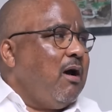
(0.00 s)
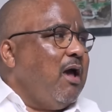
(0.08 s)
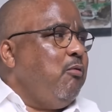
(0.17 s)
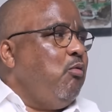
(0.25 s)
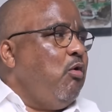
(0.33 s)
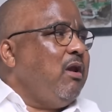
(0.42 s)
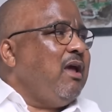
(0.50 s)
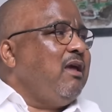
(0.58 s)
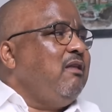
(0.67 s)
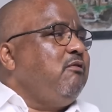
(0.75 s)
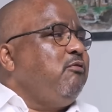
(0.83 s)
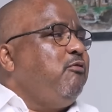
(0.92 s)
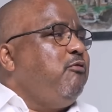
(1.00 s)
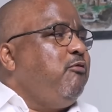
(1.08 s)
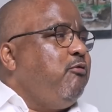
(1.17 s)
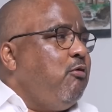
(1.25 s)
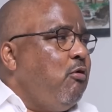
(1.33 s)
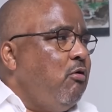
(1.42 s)
won against
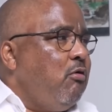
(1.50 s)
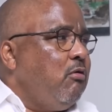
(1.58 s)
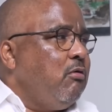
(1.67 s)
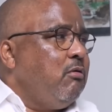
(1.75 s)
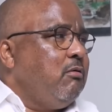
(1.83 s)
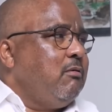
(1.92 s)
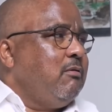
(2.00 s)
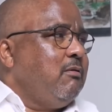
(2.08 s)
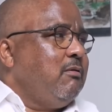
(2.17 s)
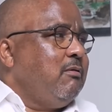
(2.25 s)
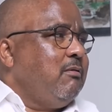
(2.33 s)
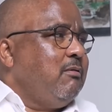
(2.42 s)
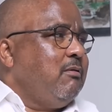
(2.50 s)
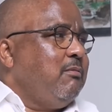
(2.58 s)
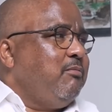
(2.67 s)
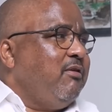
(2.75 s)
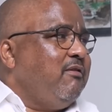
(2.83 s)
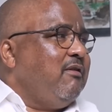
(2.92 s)
4
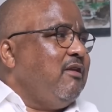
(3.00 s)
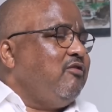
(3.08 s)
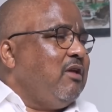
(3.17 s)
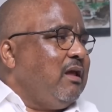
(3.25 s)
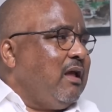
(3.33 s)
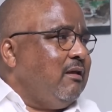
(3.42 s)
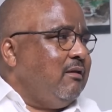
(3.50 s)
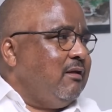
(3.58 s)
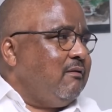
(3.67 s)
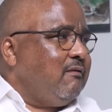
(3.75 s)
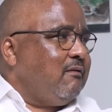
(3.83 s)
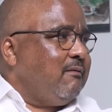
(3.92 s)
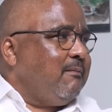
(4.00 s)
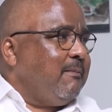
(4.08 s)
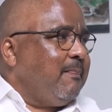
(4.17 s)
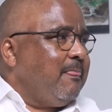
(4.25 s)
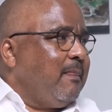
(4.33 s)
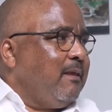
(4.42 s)
presidential candidates.
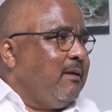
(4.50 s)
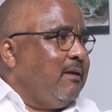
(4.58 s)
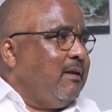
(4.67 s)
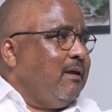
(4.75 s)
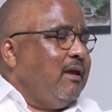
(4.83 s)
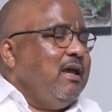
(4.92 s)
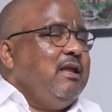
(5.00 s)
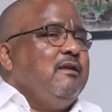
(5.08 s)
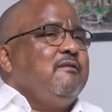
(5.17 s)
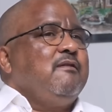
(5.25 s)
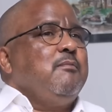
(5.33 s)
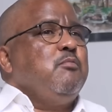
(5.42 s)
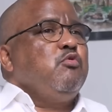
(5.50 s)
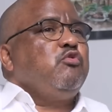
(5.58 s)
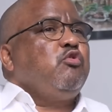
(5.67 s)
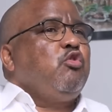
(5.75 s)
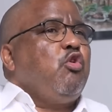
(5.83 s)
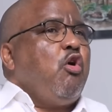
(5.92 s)
It is the
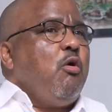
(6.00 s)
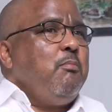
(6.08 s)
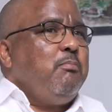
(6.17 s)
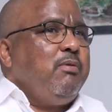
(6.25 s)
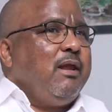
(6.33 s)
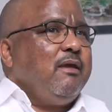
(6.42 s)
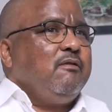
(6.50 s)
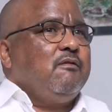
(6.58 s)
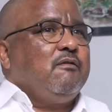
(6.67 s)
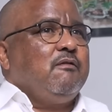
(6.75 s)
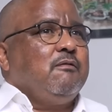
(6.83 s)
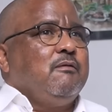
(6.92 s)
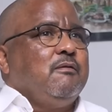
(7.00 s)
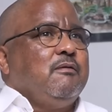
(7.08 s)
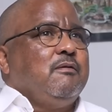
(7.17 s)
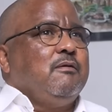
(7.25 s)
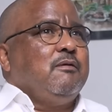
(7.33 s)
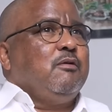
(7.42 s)
most complex
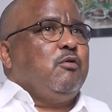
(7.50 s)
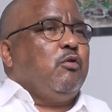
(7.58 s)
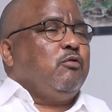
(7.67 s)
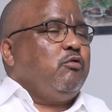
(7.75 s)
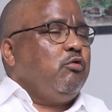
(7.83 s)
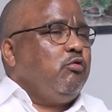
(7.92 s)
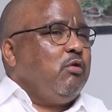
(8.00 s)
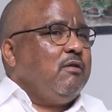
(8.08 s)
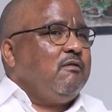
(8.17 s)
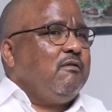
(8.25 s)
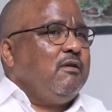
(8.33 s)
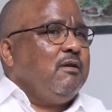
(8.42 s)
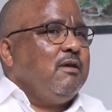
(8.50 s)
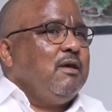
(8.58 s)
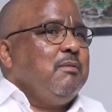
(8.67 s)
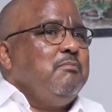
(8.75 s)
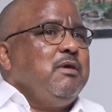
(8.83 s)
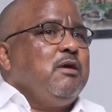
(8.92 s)
constituency
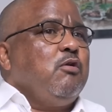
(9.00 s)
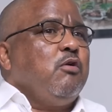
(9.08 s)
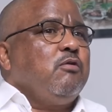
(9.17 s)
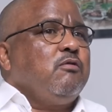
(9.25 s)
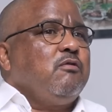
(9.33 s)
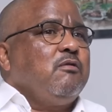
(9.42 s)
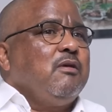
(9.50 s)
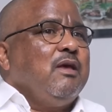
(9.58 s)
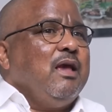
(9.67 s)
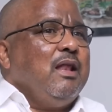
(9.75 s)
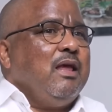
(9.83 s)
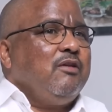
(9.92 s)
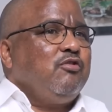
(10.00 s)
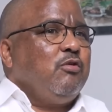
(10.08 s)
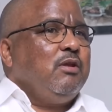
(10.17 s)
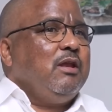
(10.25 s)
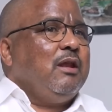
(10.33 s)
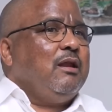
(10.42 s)
because
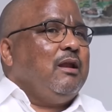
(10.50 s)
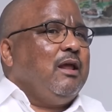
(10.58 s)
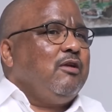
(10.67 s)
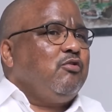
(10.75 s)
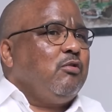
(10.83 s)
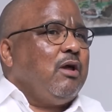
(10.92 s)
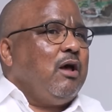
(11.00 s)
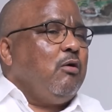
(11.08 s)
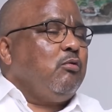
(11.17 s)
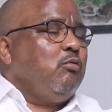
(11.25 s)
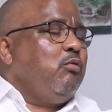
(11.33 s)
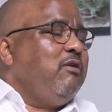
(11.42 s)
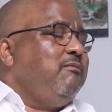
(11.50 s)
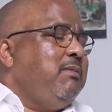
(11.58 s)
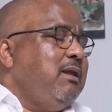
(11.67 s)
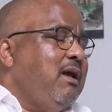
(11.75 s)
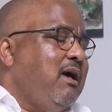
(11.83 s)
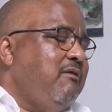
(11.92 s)
election in and election out, we've
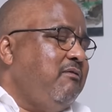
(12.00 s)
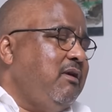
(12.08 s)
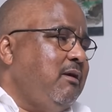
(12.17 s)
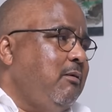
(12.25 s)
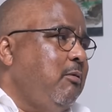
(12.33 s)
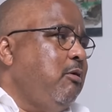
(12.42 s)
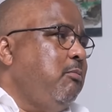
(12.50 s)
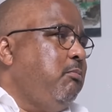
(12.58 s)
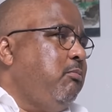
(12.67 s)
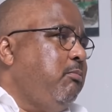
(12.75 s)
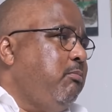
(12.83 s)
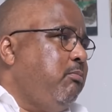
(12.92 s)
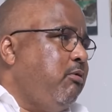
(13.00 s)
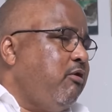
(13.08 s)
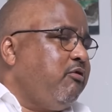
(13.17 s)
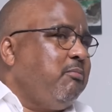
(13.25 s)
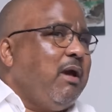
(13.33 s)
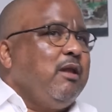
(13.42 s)
been having
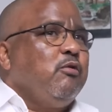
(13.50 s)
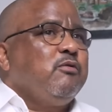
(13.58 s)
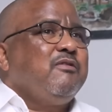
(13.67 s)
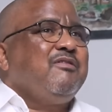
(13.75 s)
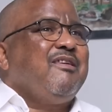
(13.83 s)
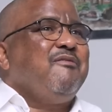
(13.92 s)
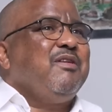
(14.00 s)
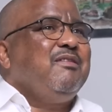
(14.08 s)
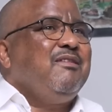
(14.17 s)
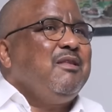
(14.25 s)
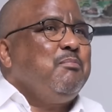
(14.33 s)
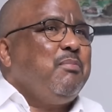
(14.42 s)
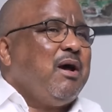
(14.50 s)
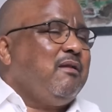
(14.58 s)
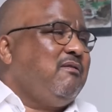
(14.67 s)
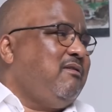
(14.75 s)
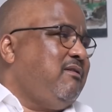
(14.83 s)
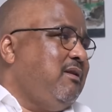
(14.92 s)
plus minus 17
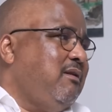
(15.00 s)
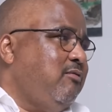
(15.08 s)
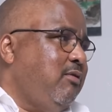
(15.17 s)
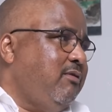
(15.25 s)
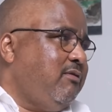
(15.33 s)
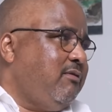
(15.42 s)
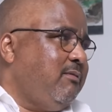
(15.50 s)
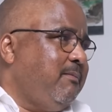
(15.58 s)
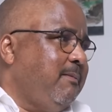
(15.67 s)
parties in the race.